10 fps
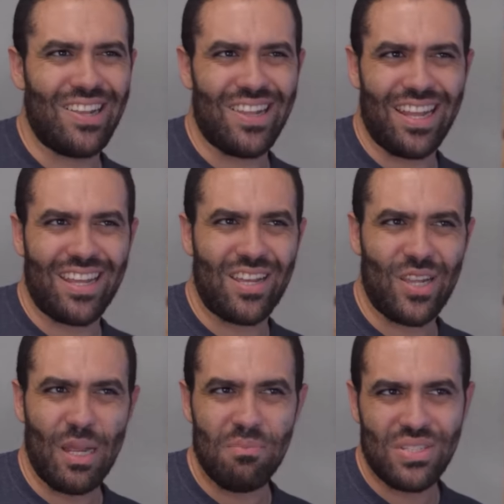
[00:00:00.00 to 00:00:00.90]
like
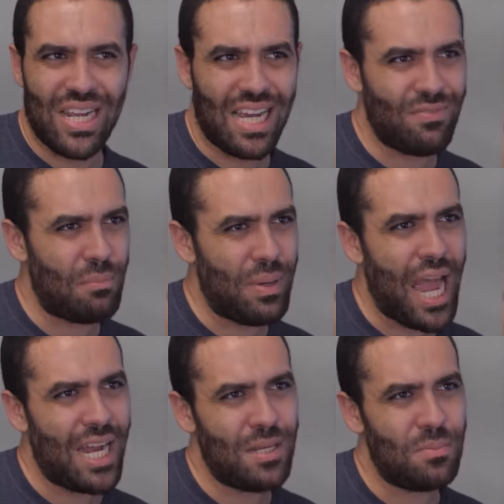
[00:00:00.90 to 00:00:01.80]
claimed to have a
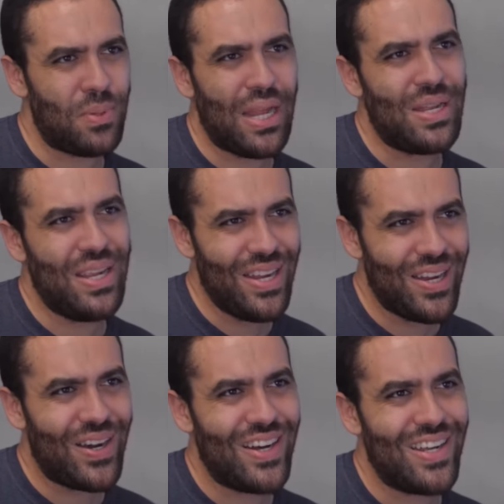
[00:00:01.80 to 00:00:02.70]
patent pending
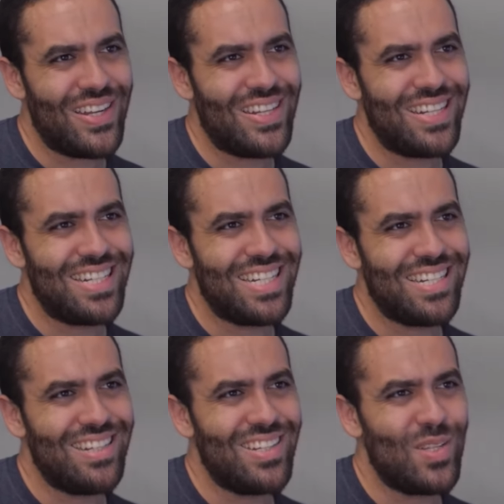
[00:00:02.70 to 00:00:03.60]
on
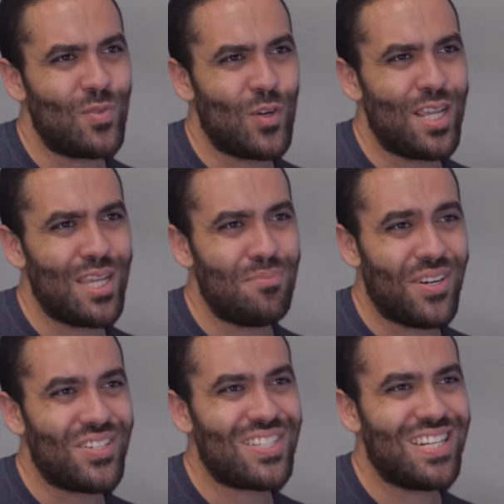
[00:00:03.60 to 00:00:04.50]
the freely
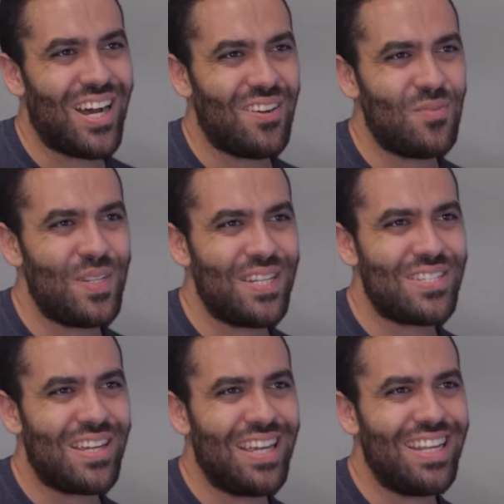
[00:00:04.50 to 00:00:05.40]
posted hoffman
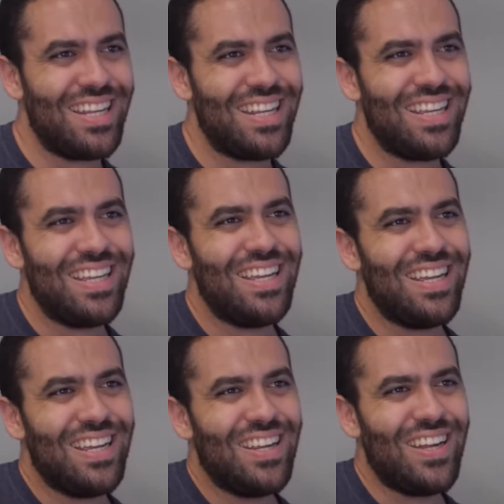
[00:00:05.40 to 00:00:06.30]
design of course
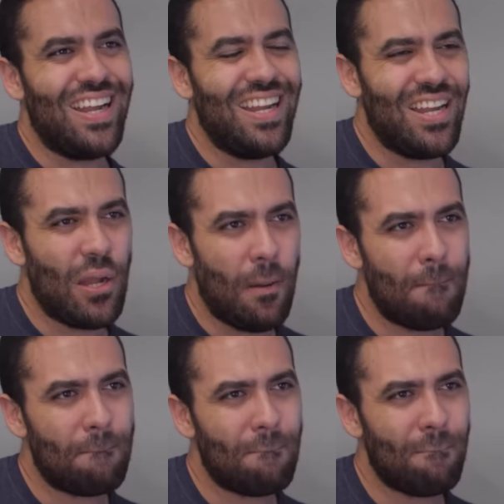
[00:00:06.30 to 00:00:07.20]
that was a that was a
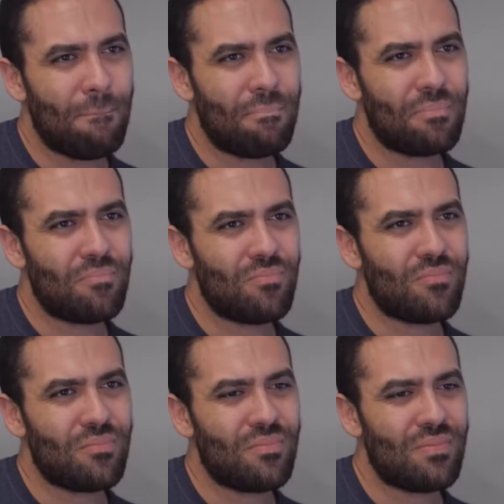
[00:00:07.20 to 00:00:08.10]
silly thing
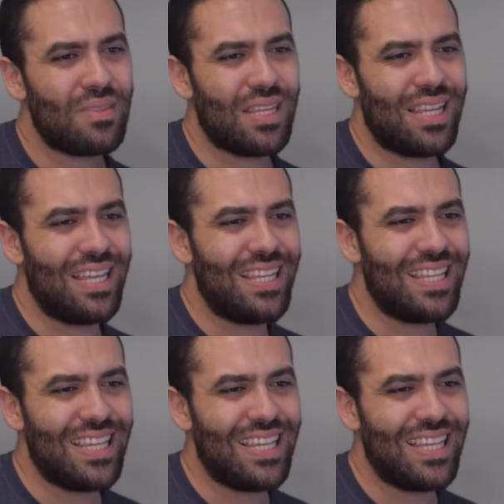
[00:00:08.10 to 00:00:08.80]
because if if